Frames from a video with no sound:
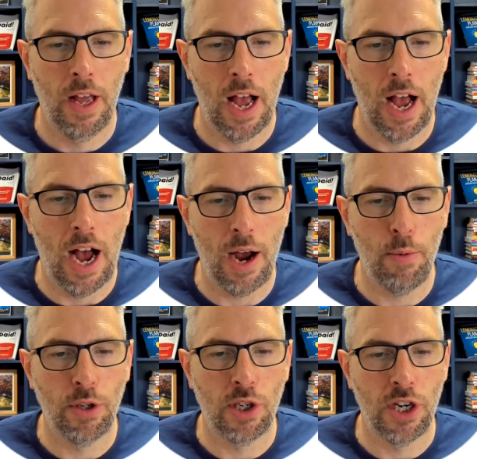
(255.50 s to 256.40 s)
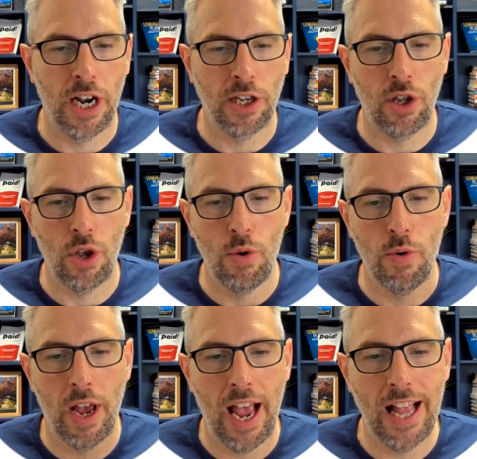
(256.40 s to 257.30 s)
I would suggest you
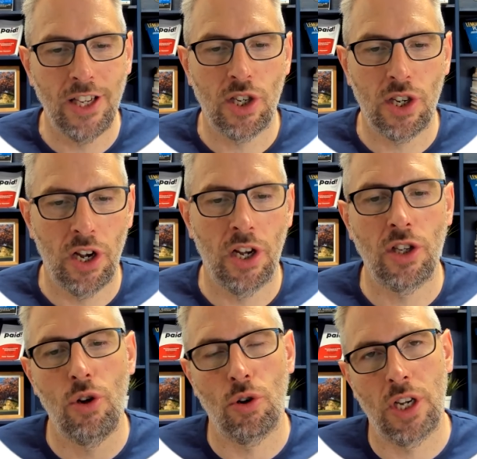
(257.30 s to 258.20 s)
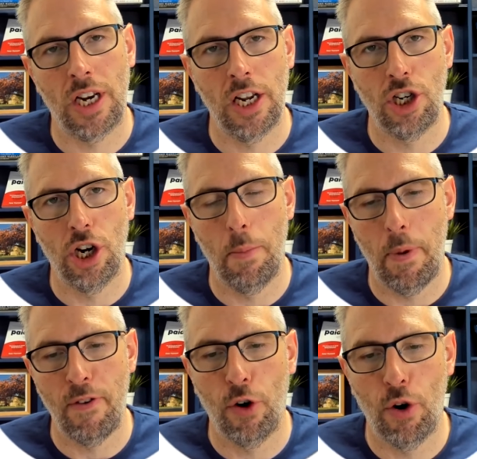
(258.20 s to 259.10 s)
insert your signature
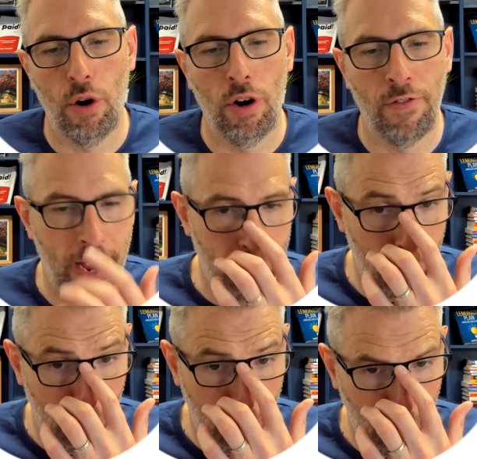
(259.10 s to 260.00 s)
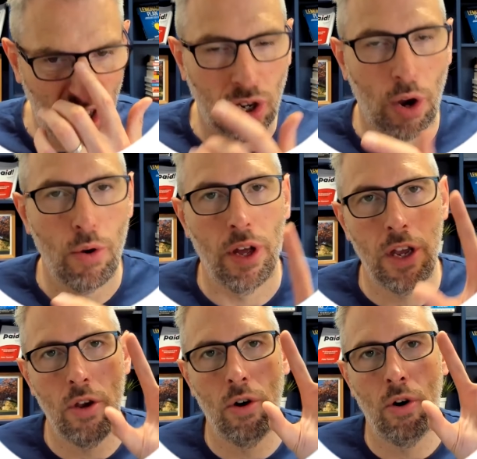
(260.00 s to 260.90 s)
before all of that so that
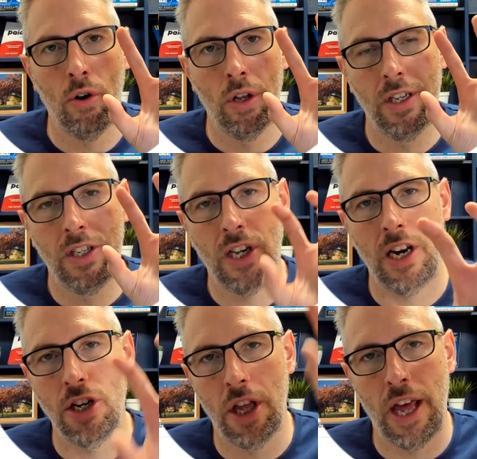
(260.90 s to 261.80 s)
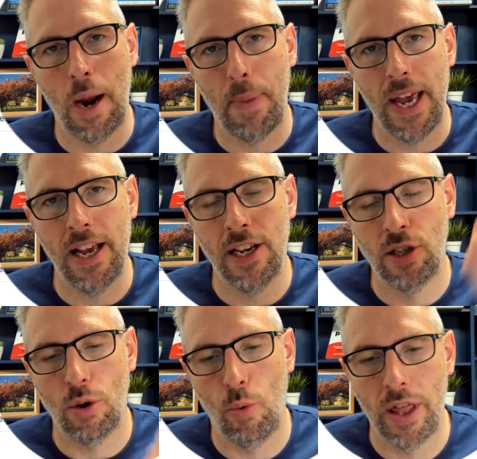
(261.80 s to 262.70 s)
your signature then appears
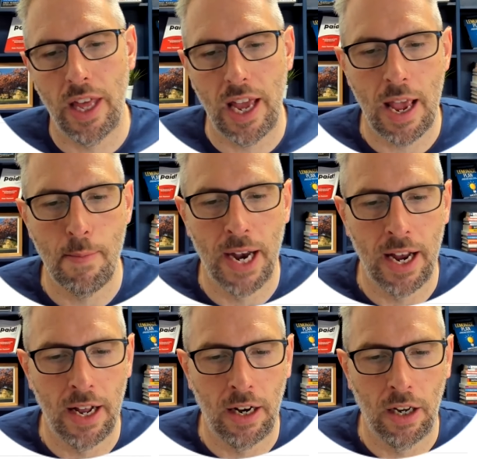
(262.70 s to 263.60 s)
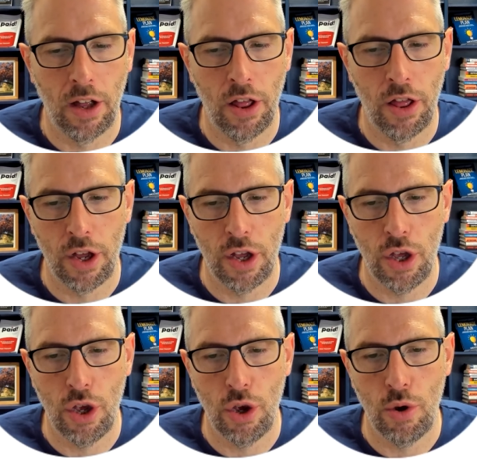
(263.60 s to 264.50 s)
with the email that
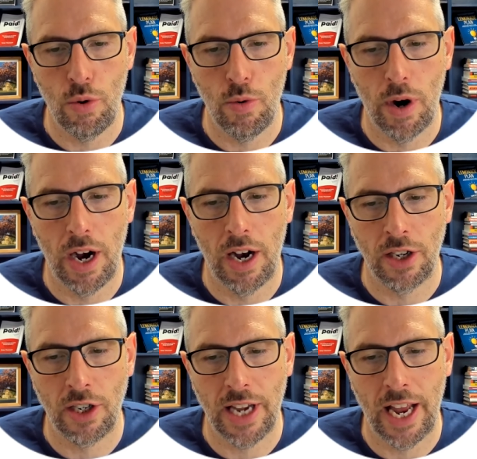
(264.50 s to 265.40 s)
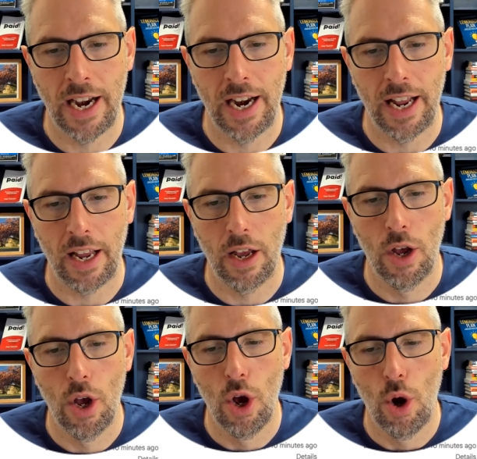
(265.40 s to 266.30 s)
you are sending. Once you've done all
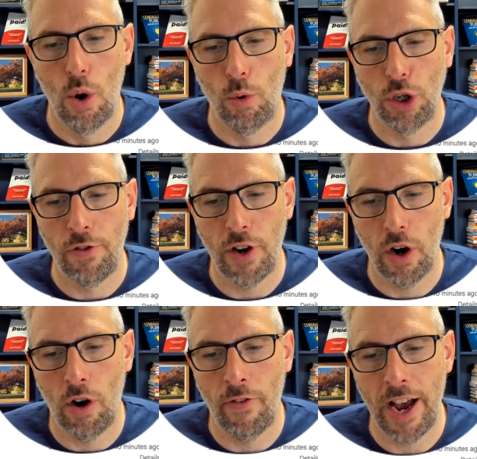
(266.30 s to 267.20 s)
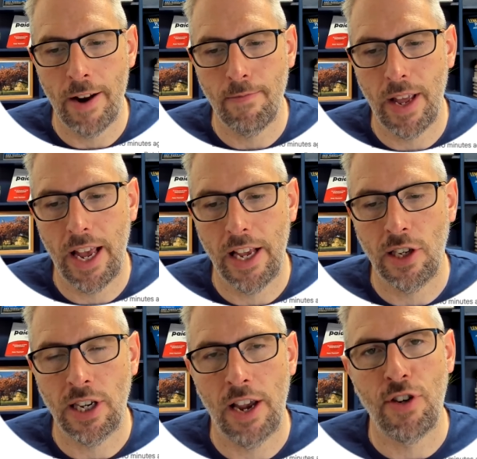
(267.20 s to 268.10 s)
of that, hit Save Changes,
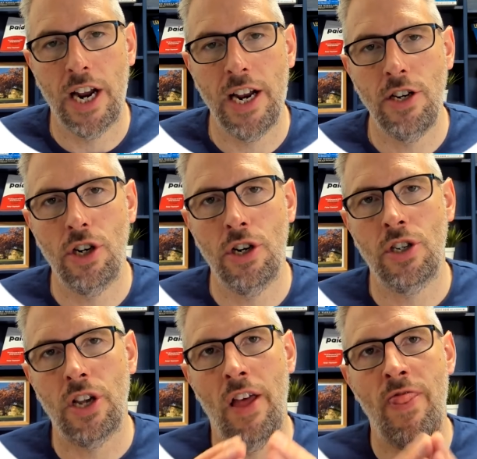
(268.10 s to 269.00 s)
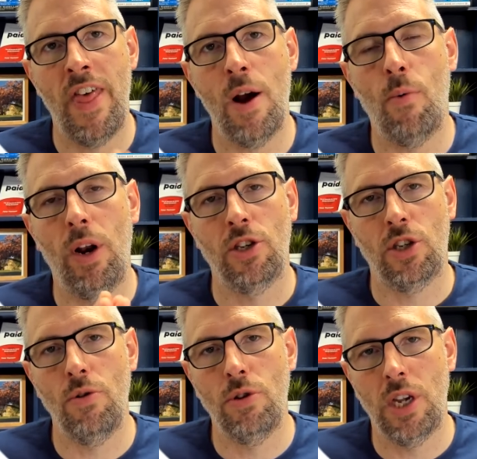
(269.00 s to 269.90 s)
and that will associate
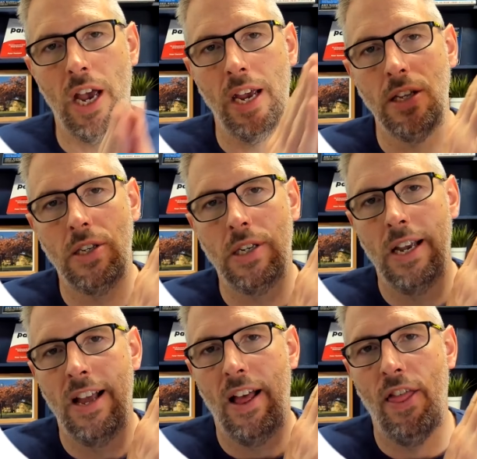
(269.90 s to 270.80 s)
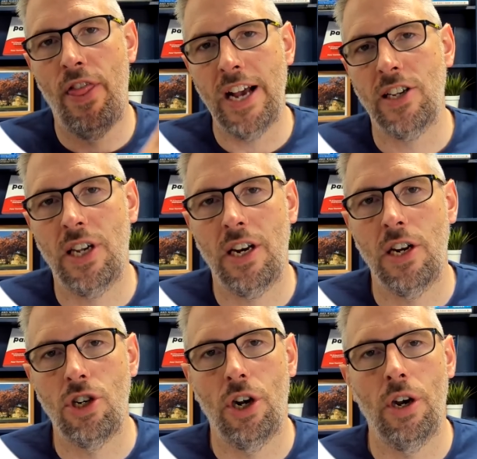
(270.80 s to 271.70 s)
that signature with that
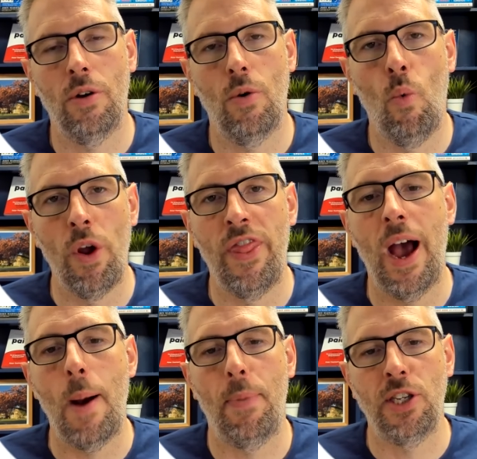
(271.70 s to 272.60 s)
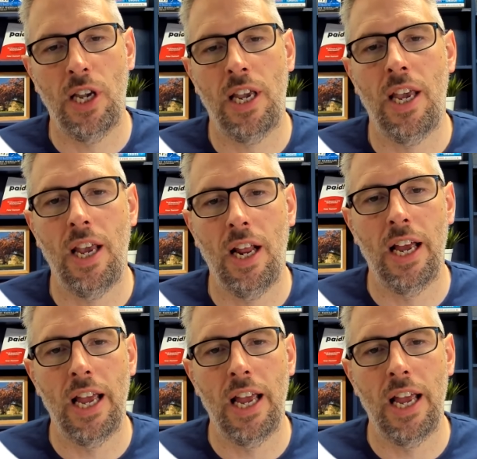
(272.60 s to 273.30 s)
particular email profile.